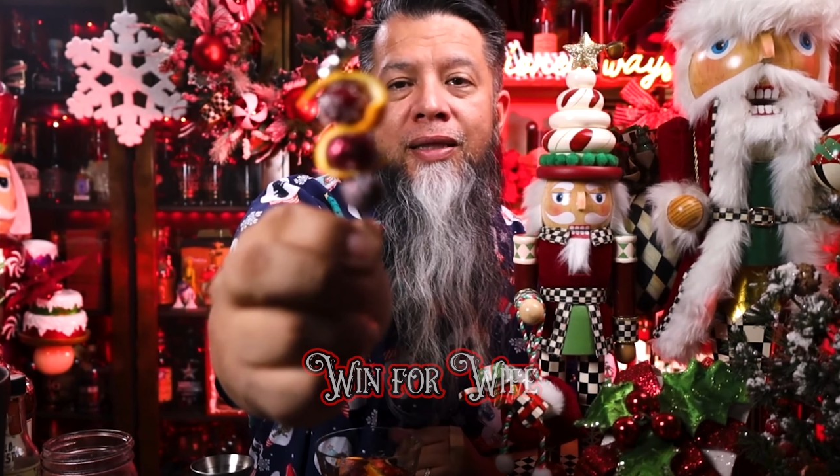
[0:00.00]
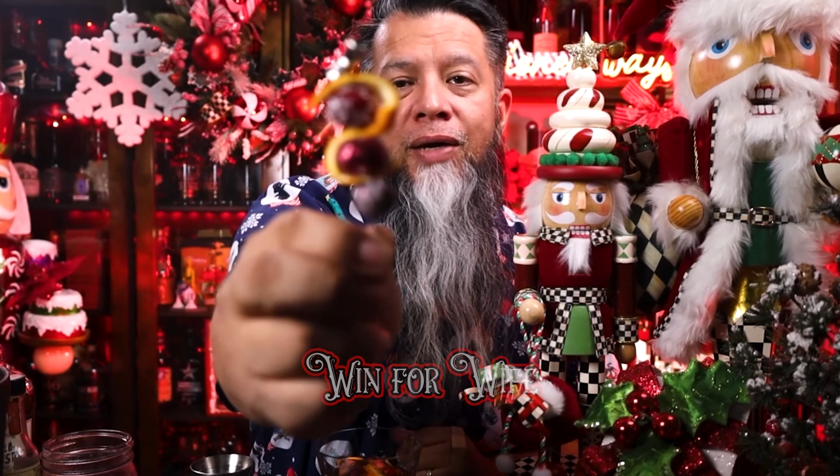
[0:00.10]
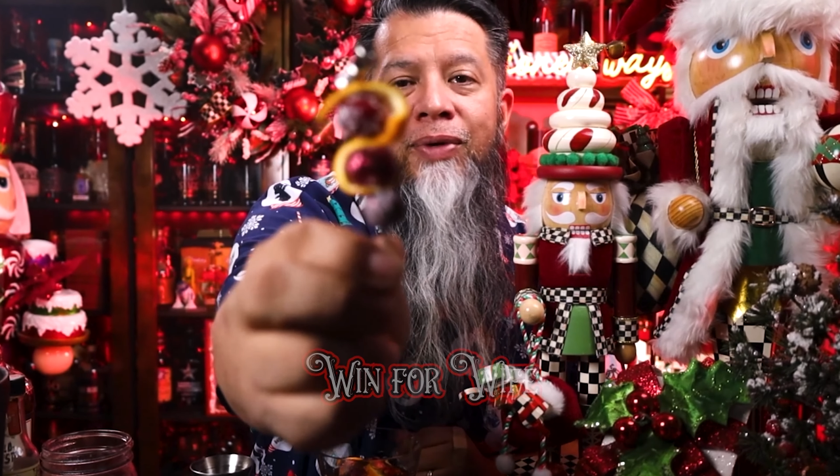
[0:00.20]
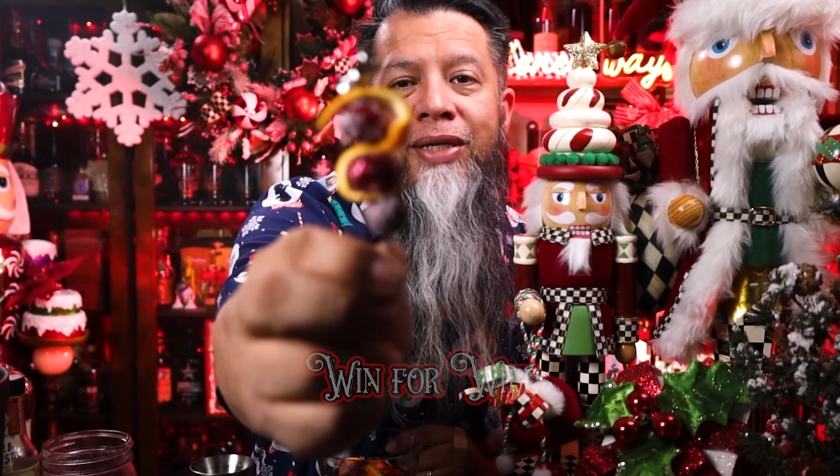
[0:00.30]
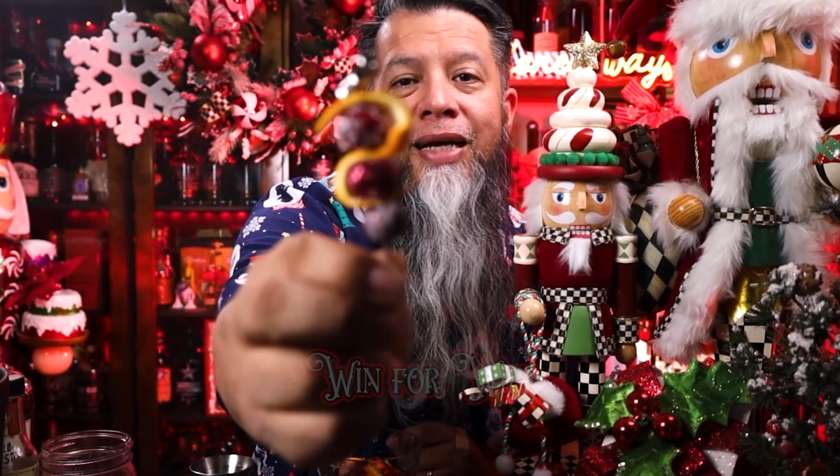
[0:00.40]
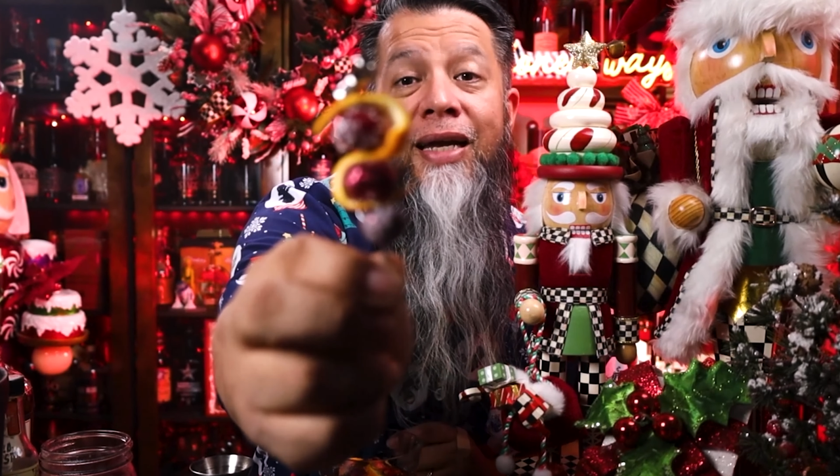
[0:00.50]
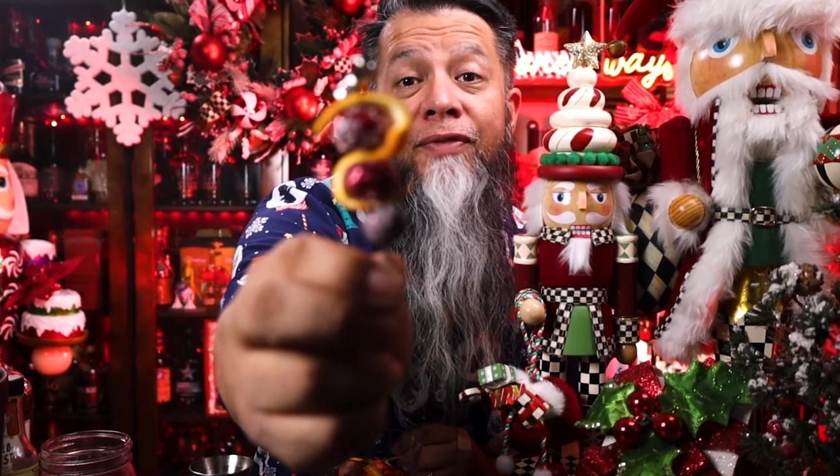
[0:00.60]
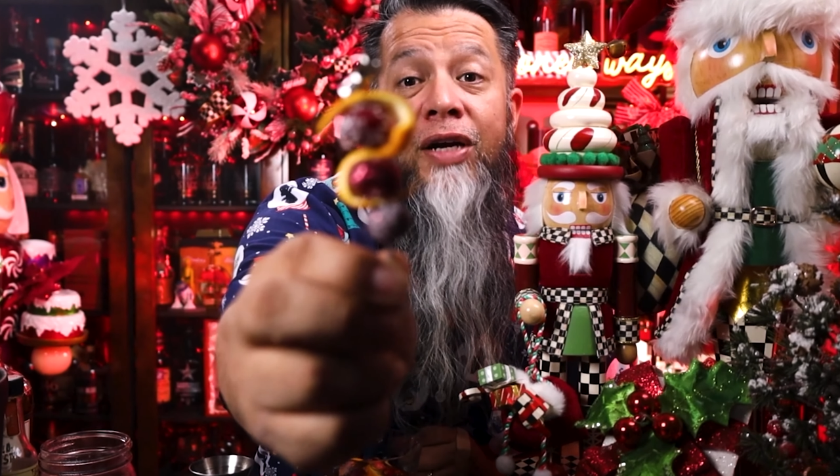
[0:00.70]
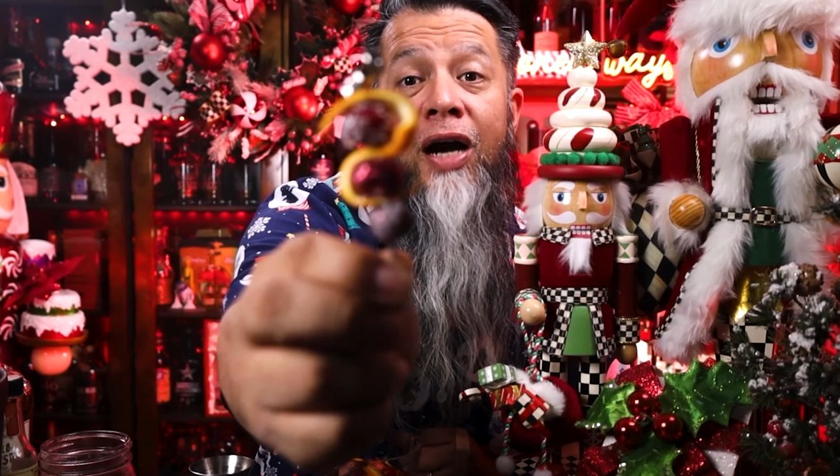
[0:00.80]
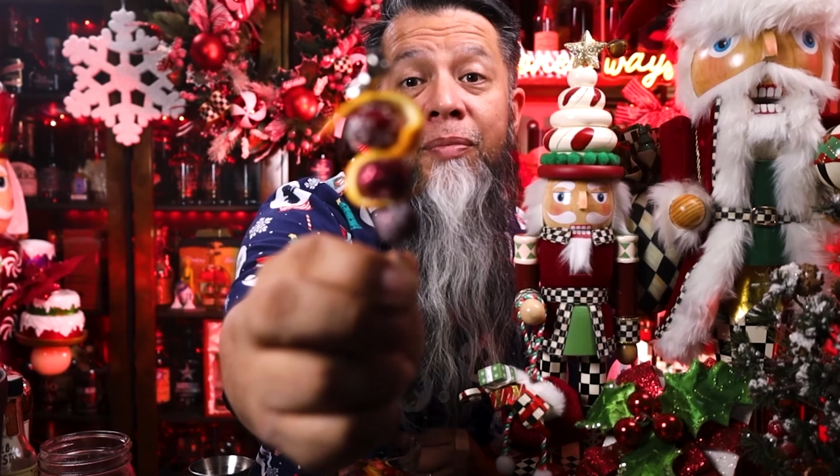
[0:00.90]
Then we did kind of
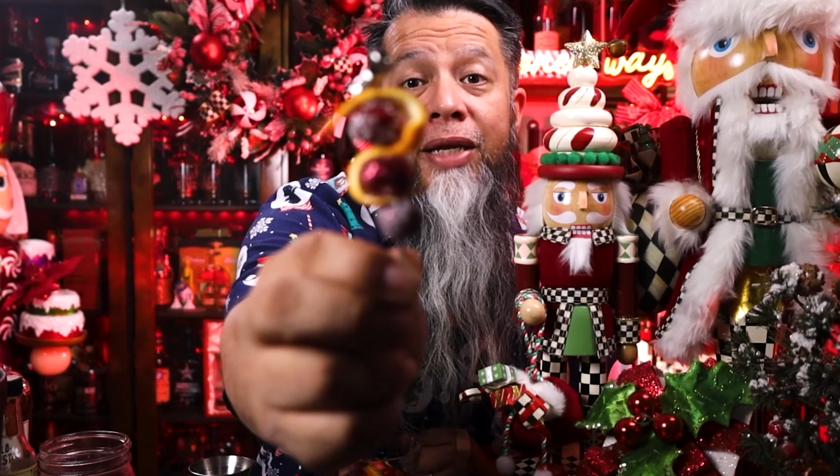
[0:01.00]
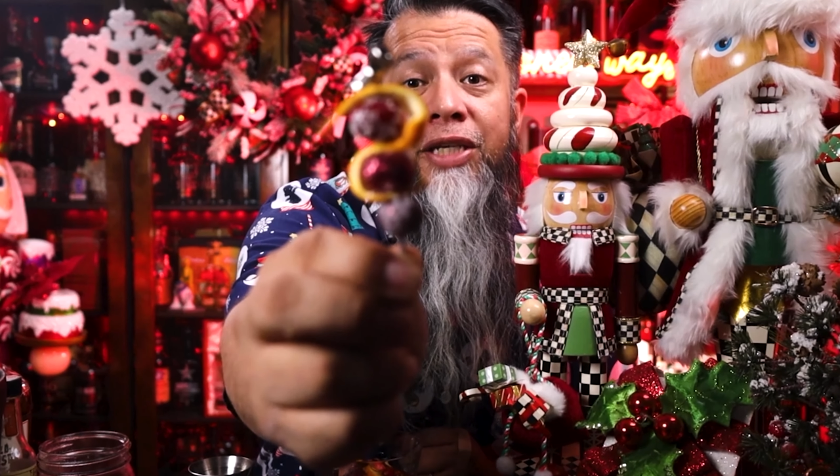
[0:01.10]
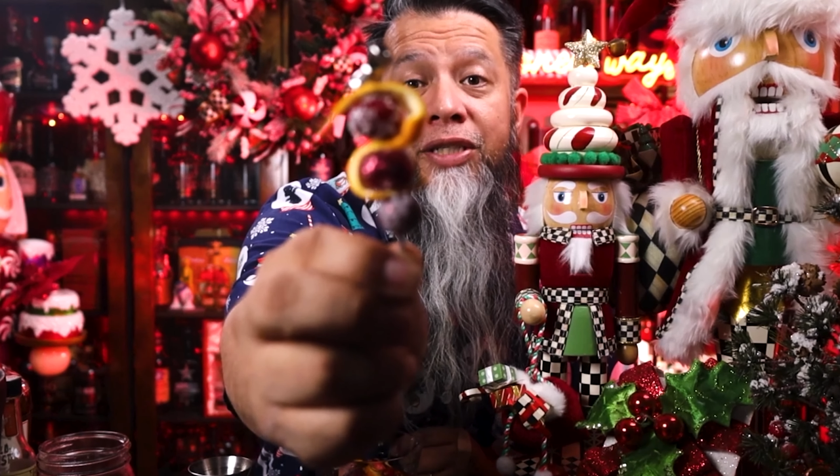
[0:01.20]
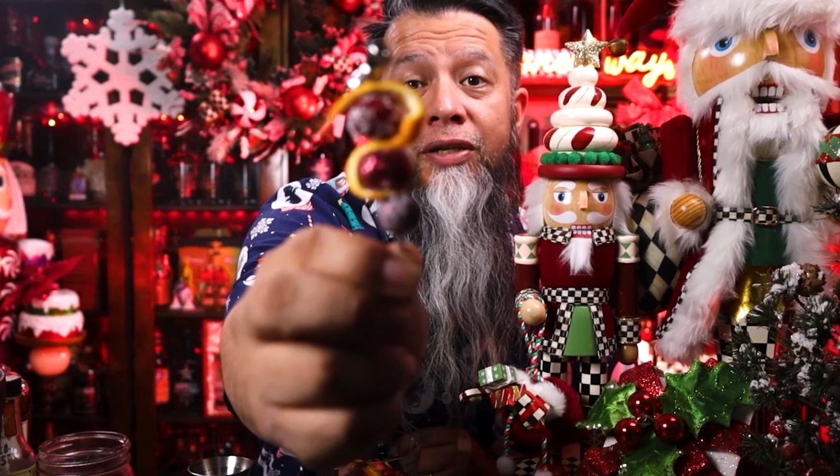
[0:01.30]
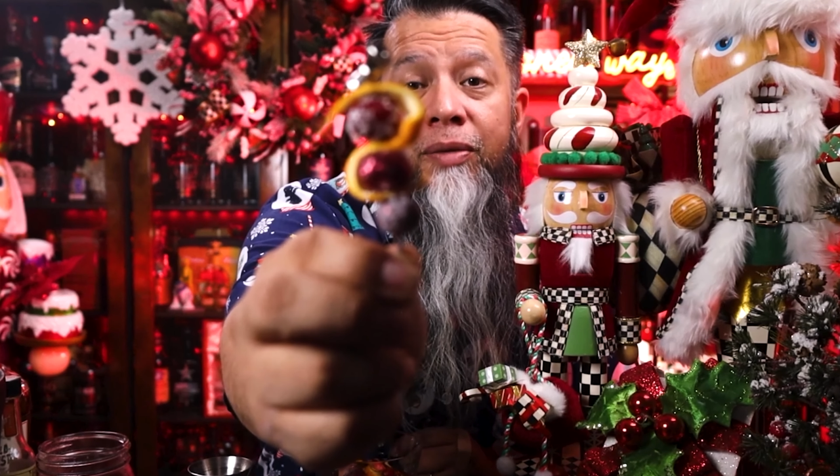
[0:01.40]
a combination on the